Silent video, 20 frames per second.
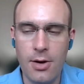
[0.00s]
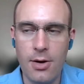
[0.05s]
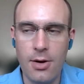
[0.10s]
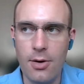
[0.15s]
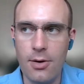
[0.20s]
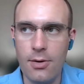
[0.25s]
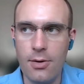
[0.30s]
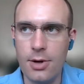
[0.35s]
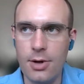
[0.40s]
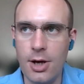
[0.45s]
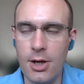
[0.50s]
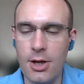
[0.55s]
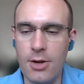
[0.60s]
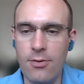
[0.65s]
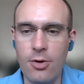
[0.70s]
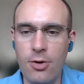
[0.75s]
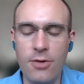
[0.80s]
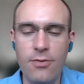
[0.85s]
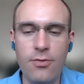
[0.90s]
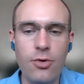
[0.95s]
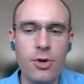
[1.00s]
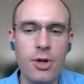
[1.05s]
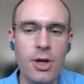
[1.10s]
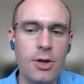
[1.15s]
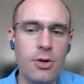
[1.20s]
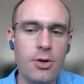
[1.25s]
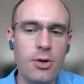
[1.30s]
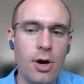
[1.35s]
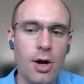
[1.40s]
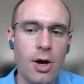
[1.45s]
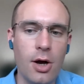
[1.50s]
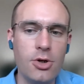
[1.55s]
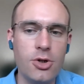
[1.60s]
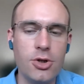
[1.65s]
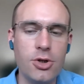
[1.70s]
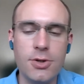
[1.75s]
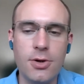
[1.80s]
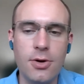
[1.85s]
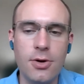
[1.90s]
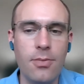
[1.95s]
And even if you take the
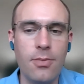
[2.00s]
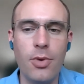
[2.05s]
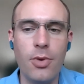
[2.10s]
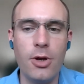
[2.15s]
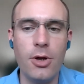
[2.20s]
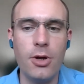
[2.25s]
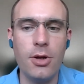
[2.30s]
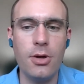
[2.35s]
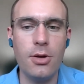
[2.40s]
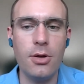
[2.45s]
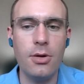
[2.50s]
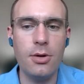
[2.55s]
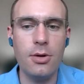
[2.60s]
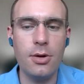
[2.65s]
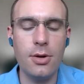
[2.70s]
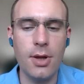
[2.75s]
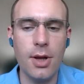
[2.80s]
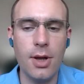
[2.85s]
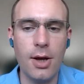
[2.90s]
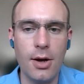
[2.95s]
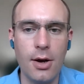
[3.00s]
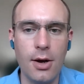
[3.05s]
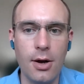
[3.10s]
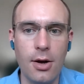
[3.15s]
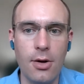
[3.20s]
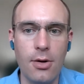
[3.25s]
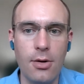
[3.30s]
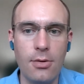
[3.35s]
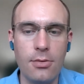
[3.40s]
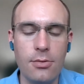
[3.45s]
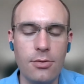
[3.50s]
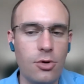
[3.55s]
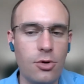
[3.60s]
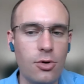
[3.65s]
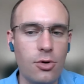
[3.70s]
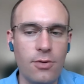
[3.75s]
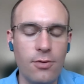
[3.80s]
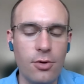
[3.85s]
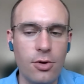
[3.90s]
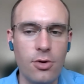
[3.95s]
largest company that are,
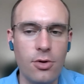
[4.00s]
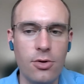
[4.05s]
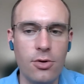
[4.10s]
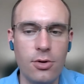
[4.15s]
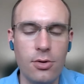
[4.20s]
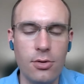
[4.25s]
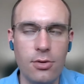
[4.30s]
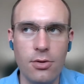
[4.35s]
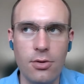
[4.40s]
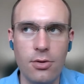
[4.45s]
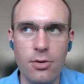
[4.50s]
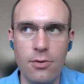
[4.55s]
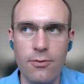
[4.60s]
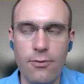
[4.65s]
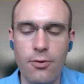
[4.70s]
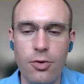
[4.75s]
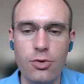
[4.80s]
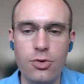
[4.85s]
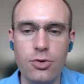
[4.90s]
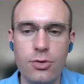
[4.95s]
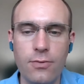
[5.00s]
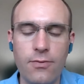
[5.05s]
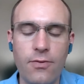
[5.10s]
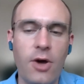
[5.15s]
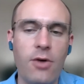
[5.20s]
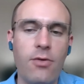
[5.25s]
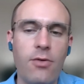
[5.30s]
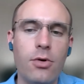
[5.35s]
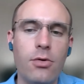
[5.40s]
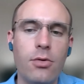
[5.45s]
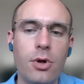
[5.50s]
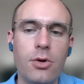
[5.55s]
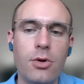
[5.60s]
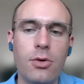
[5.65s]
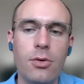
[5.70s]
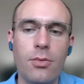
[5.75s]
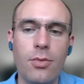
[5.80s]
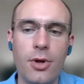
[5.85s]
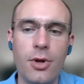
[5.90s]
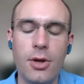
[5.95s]
even the Fortune 500
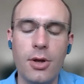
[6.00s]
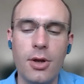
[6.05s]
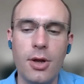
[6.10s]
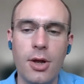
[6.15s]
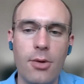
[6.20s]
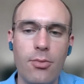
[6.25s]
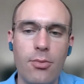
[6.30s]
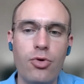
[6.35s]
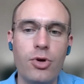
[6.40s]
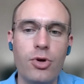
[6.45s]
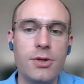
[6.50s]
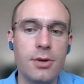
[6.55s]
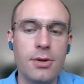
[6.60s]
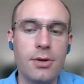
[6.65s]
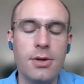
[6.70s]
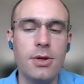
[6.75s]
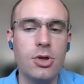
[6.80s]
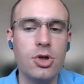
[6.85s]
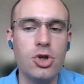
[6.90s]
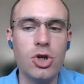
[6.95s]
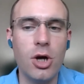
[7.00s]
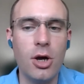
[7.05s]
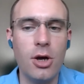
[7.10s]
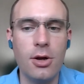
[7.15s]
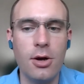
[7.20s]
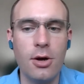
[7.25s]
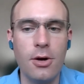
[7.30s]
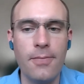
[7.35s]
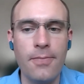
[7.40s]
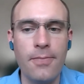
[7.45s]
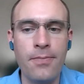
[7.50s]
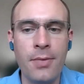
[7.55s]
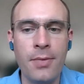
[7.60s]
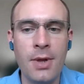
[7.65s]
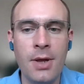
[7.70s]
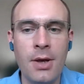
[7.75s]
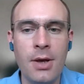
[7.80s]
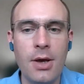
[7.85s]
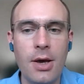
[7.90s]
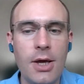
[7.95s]
company that are present in China,
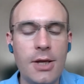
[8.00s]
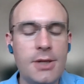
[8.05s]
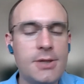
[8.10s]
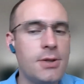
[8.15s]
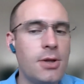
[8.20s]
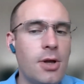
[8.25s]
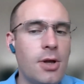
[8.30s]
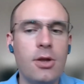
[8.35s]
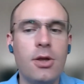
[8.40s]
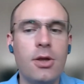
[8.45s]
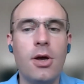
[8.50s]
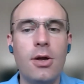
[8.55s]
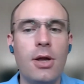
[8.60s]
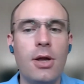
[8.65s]
it's not